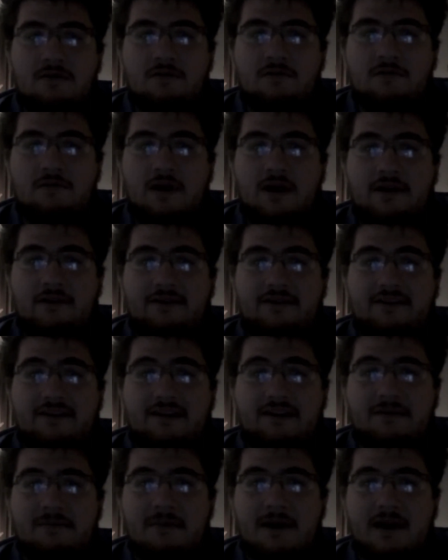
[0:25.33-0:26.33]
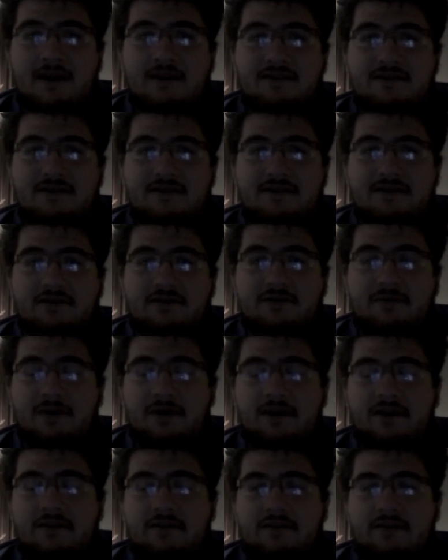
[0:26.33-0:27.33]
round six match to in
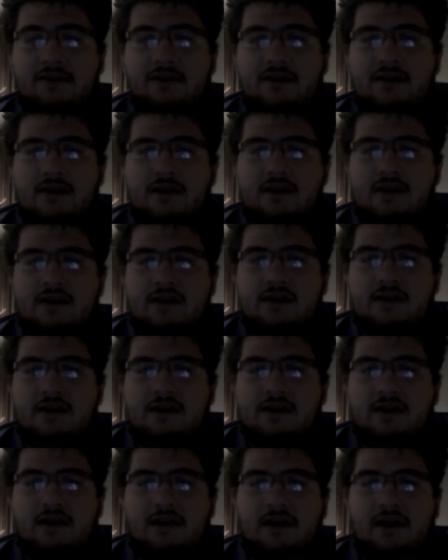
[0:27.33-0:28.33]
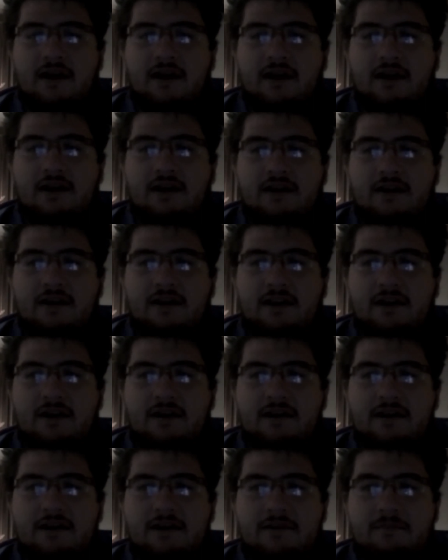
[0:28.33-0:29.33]
Swiss. And
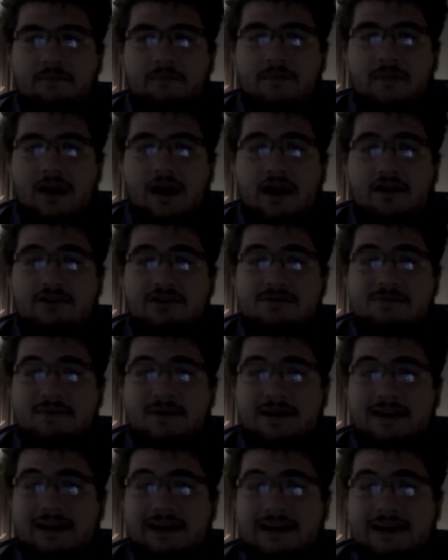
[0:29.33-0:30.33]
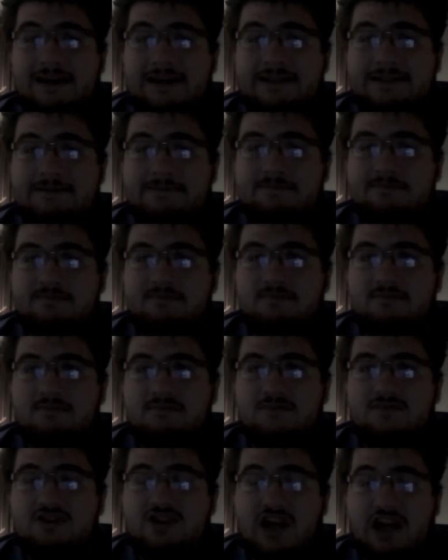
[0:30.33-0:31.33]
I was playing
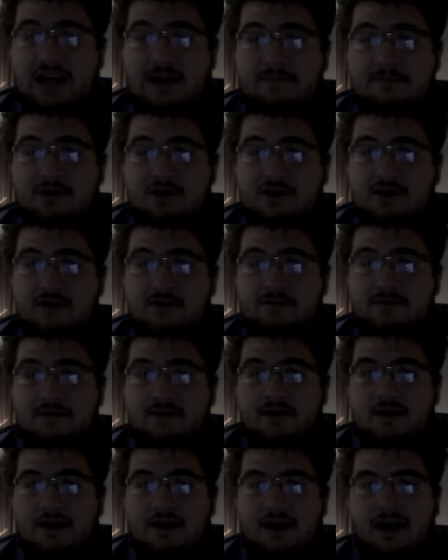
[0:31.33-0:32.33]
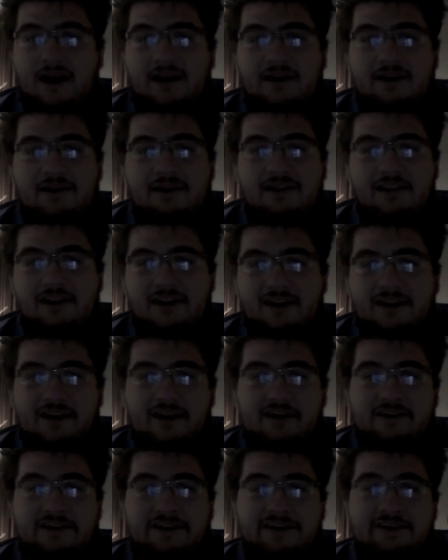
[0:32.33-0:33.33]
Chain Burn. I know a lot of
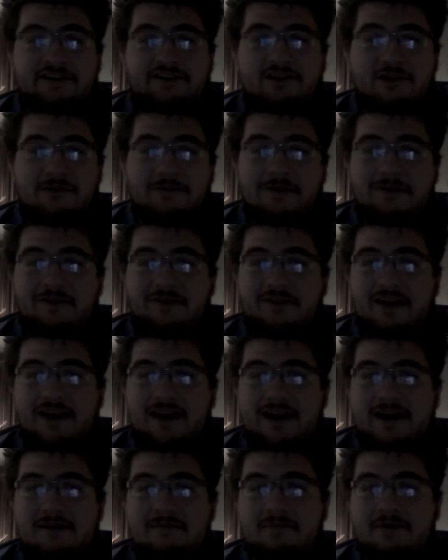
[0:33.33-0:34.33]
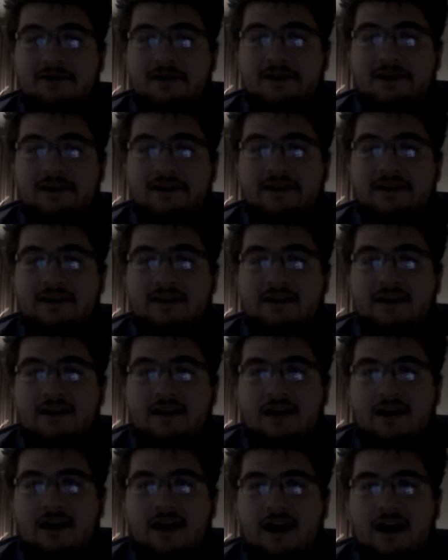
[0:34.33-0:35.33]
y'all are going to troll me for that, but
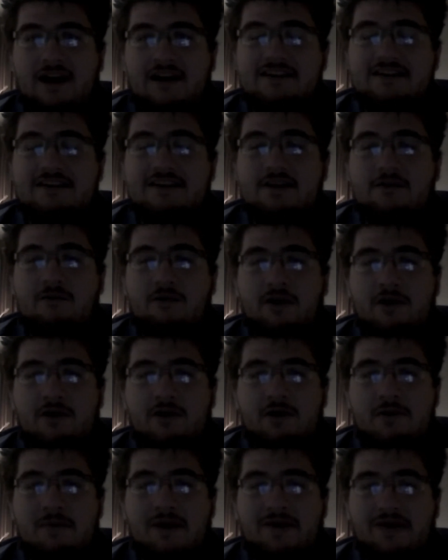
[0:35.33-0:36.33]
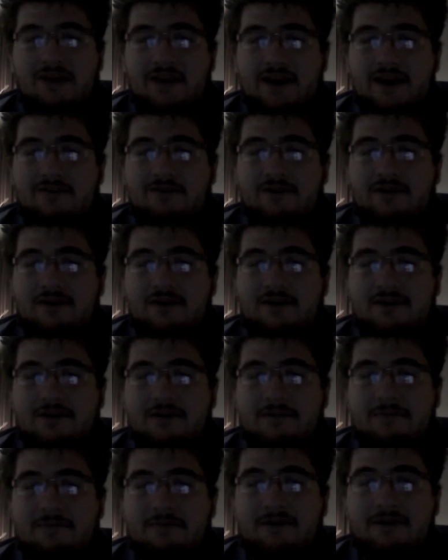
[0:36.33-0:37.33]
I just didn't really want to make the effort
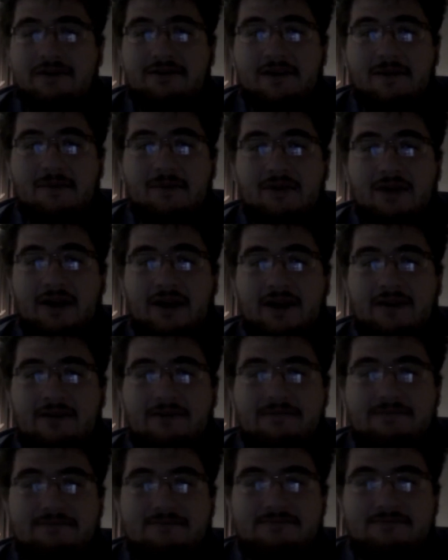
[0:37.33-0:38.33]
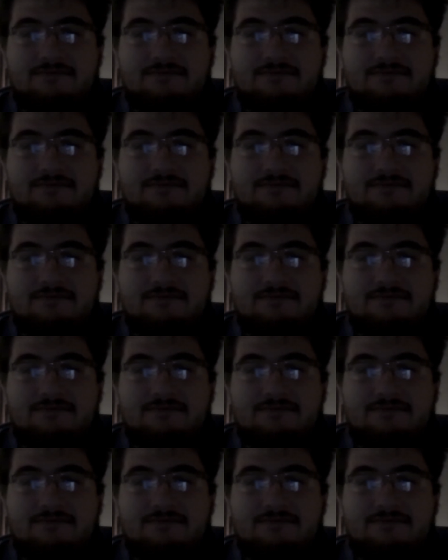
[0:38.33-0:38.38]
to build something